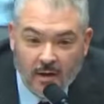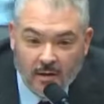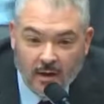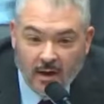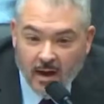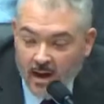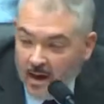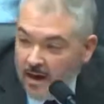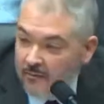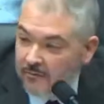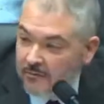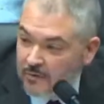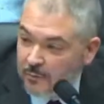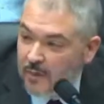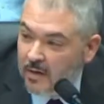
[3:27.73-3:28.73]
that have
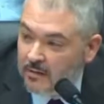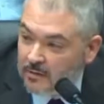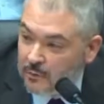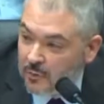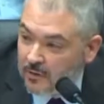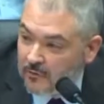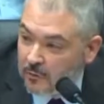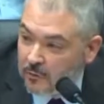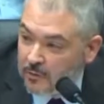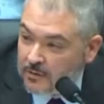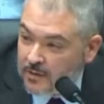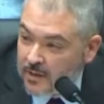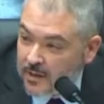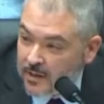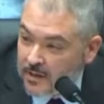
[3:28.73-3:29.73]
tremendous workforce
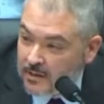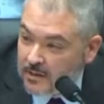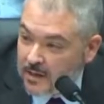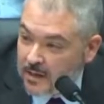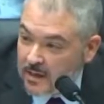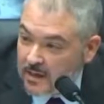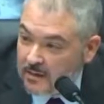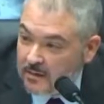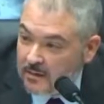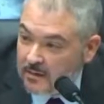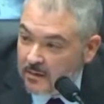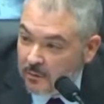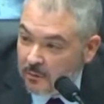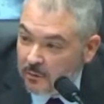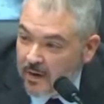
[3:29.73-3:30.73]
needs, and
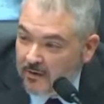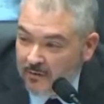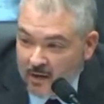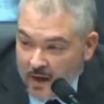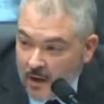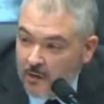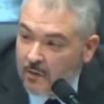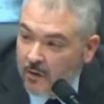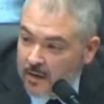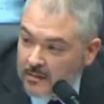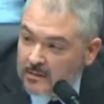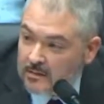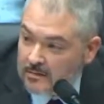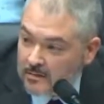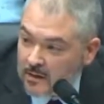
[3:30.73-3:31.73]
we have a care
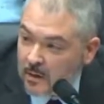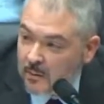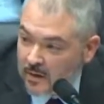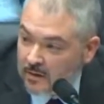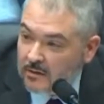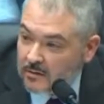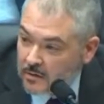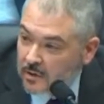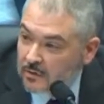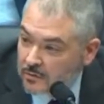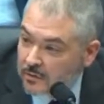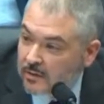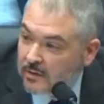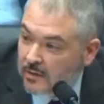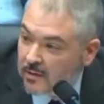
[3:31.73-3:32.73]
crisis coming in this
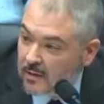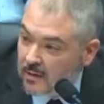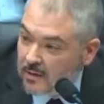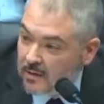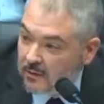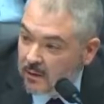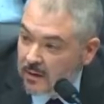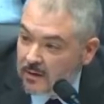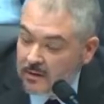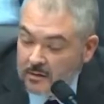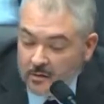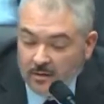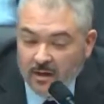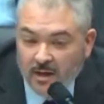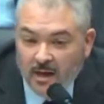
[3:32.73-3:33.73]
country, right?
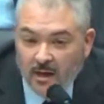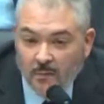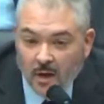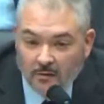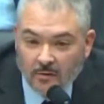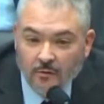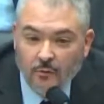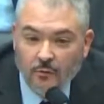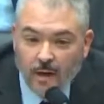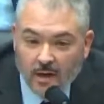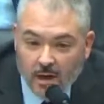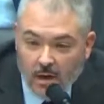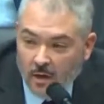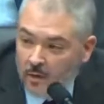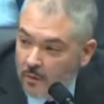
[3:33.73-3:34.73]
So thinking about the direct
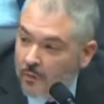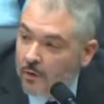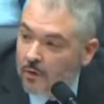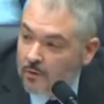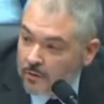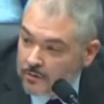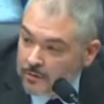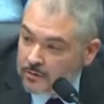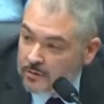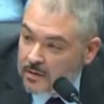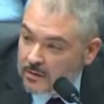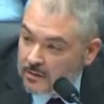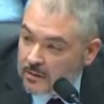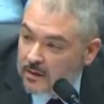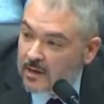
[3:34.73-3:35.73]
care workers
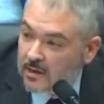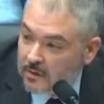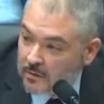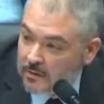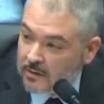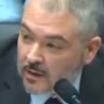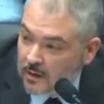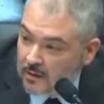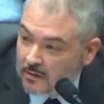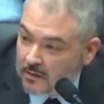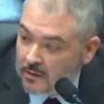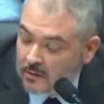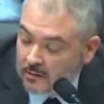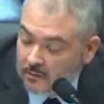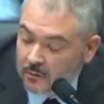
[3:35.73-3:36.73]
and
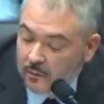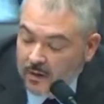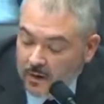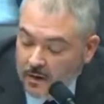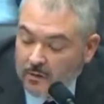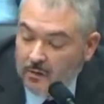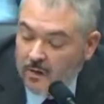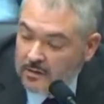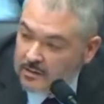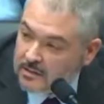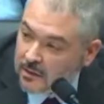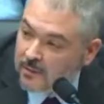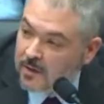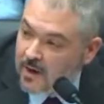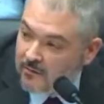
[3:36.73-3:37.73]
the looming care crisis
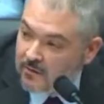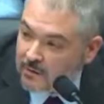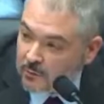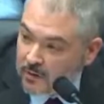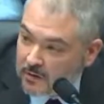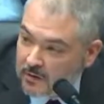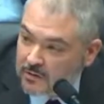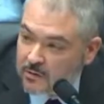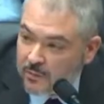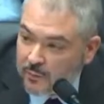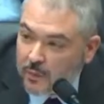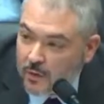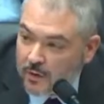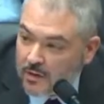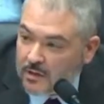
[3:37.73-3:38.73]
that we have as well, these are
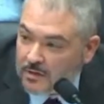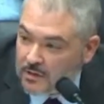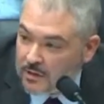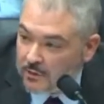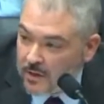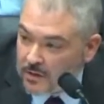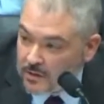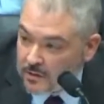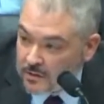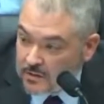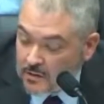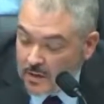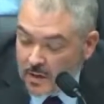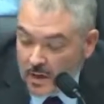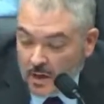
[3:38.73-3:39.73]
important considerations.
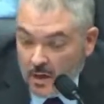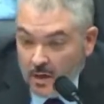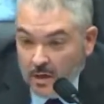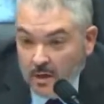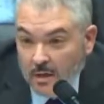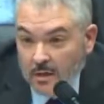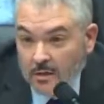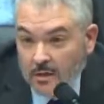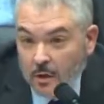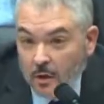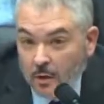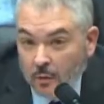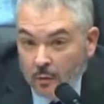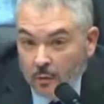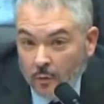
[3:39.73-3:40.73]

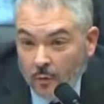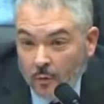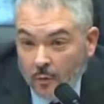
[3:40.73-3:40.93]
So